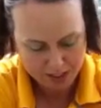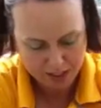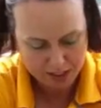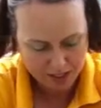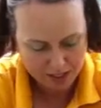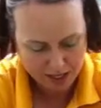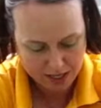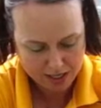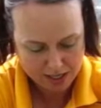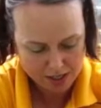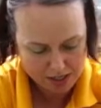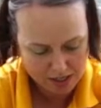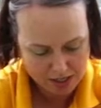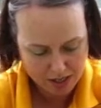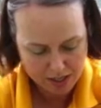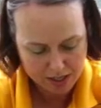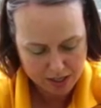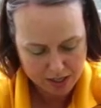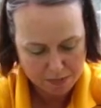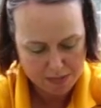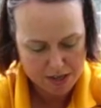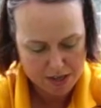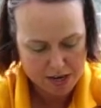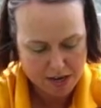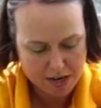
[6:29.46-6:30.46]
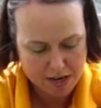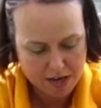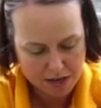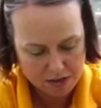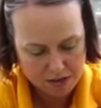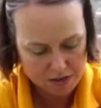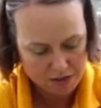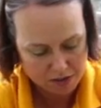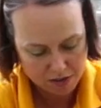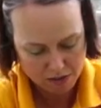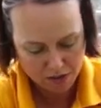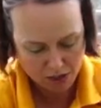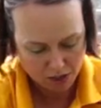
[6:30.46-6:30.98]
Kind of tuck them
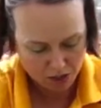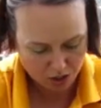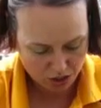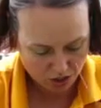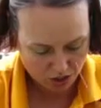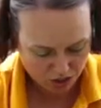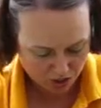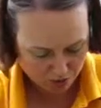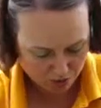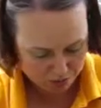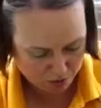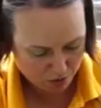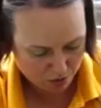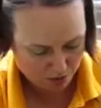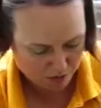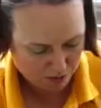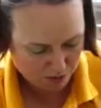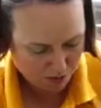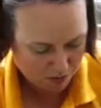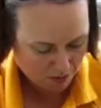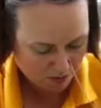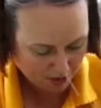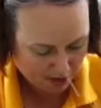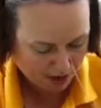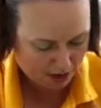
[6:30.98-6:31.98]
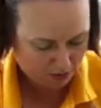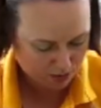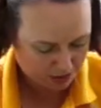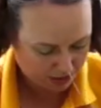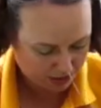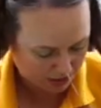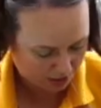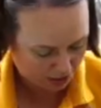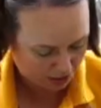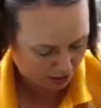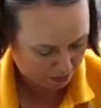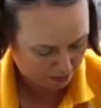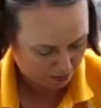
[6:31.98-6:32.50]
in. You can move them around a
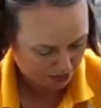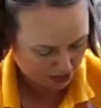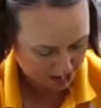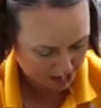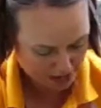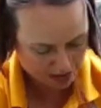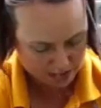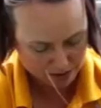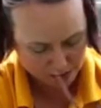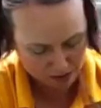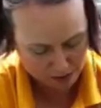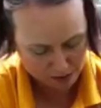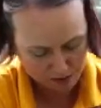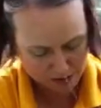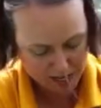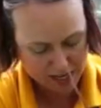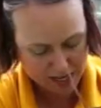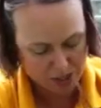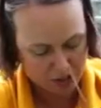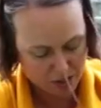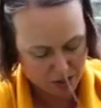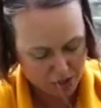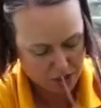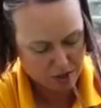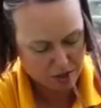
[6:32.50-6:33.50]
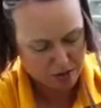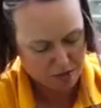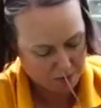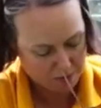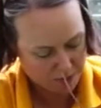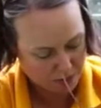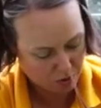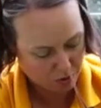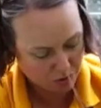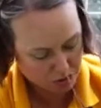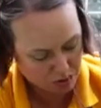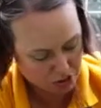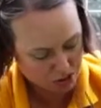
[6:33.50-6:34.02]
little bit, arrange
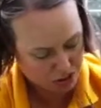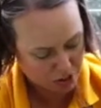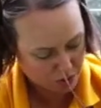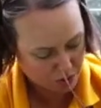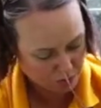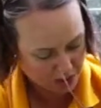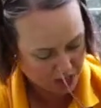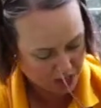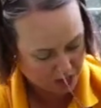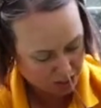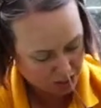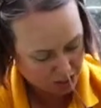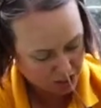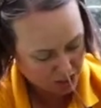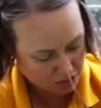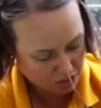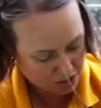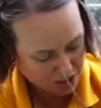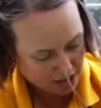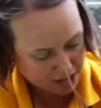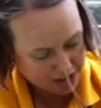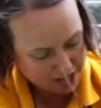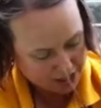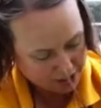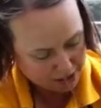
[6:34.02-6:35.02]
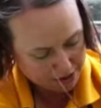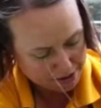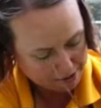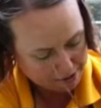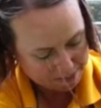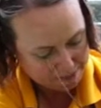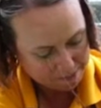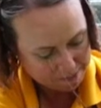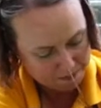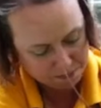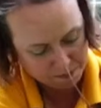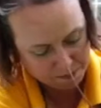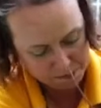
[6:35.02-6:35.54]
them just the way that you like them,